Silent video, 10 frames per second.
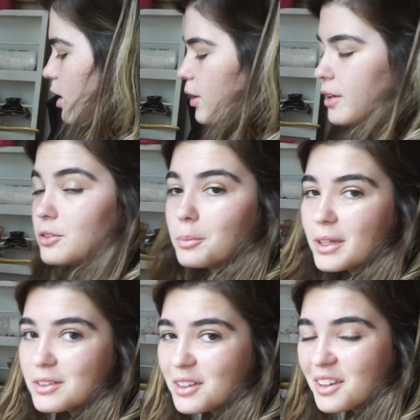Okay, so
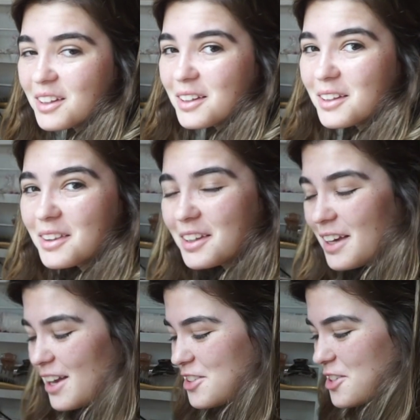basically the
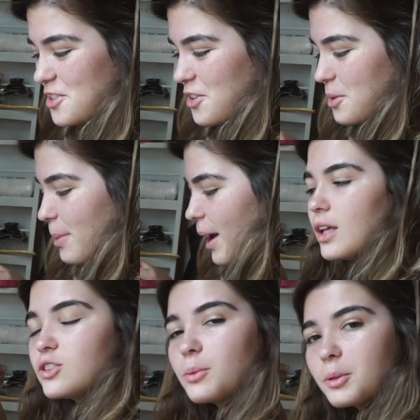addresses are on the back.
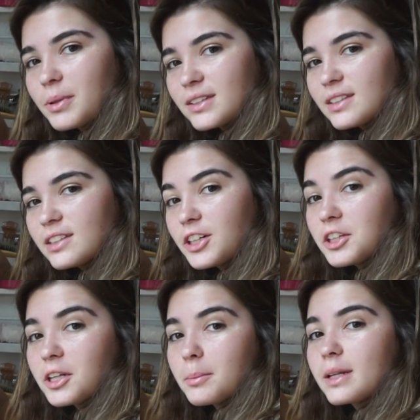So I'm going to place this here, and
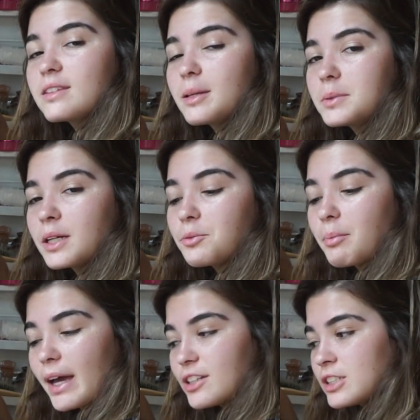then I'm going to take down
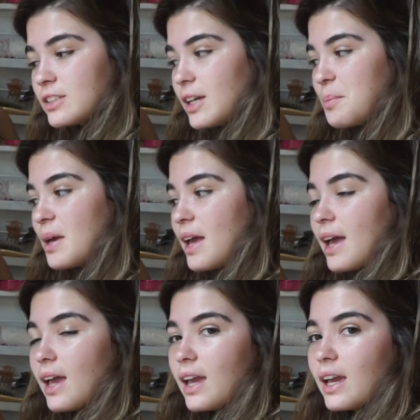packaging tape,
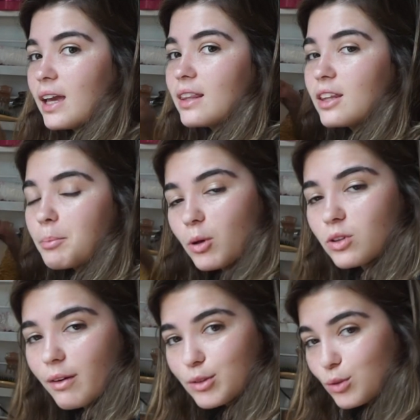and then the post
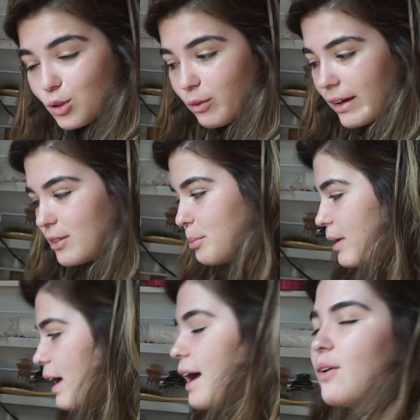office will do the rest. But
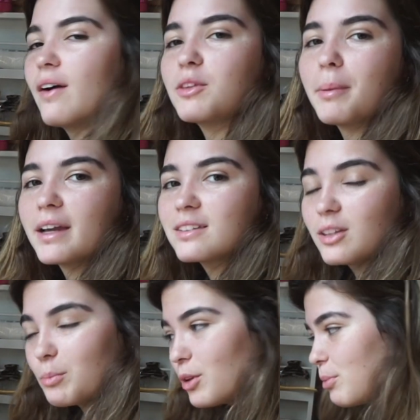I don't have the packing
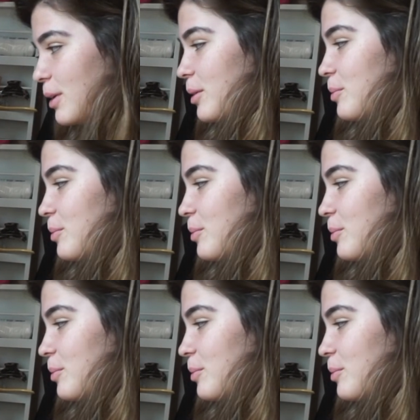tape with me.